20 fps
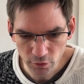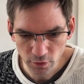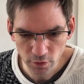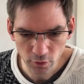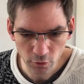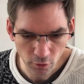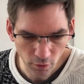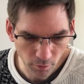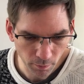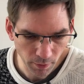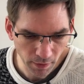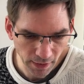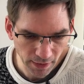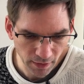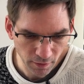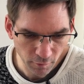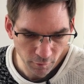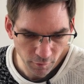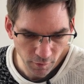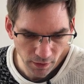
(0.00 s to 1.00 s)
So you do a
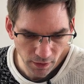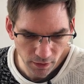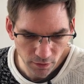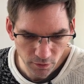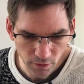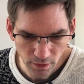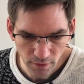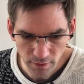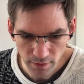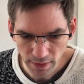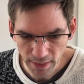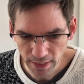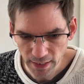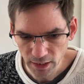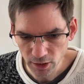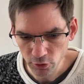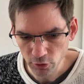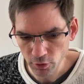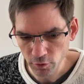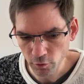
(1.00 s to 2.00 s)
planning phase, and
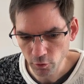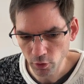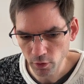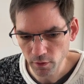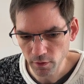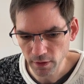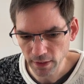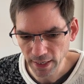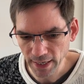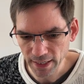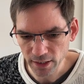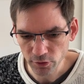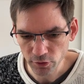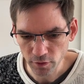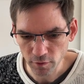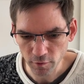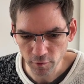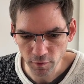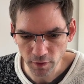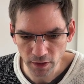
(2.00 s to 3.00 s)
then you've got the
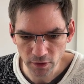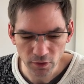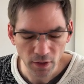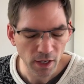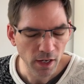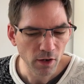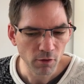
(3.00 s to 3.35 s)
action phase.